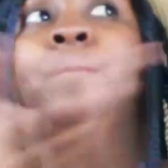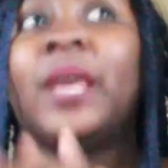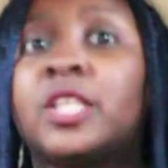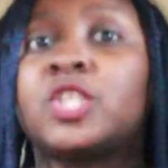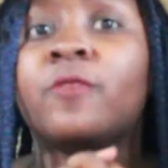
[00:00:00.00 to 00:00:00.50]

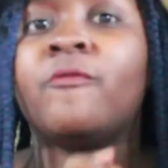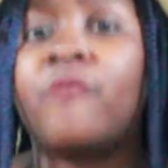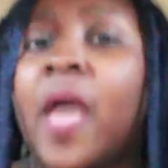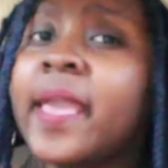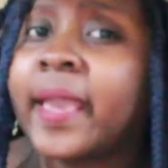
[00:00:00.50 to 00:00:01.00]
beach
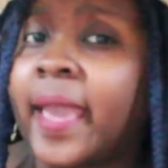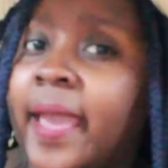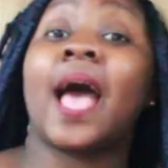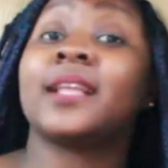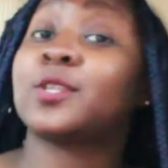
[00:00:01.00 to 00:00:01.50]
vacay.
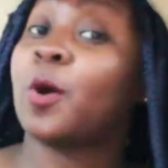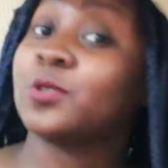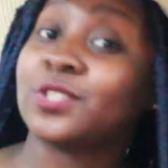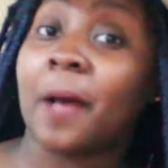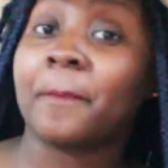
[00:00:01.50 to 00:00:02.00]
I had to
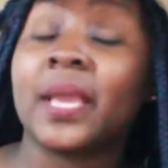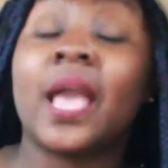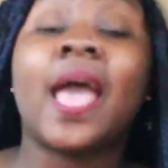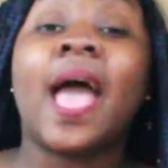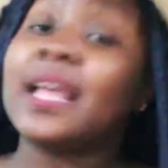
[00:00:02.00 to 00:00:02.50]
go
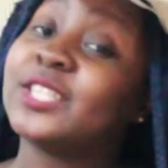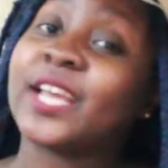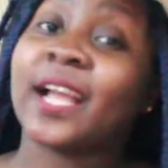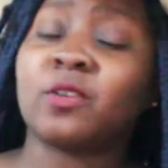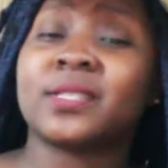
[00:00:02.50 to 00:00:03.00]
shopping and
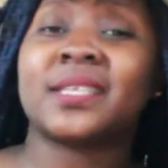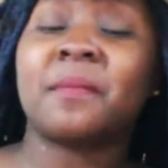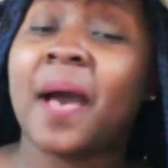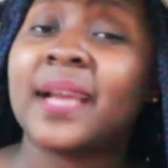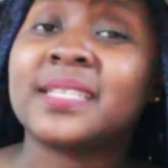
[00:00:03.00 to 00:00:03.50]
check out
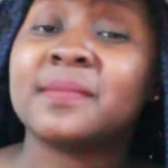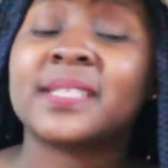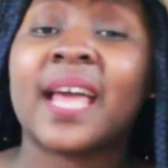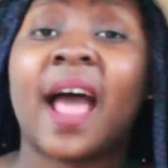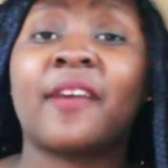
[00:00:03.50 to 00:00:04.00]
some
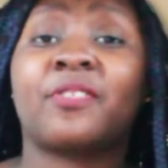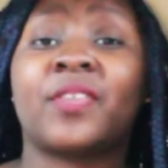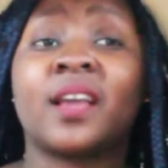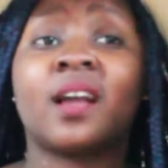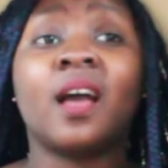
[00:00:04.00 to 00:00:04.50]
items that I
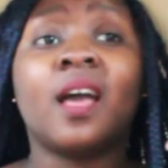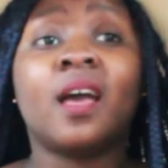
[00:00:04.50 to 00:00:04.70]
think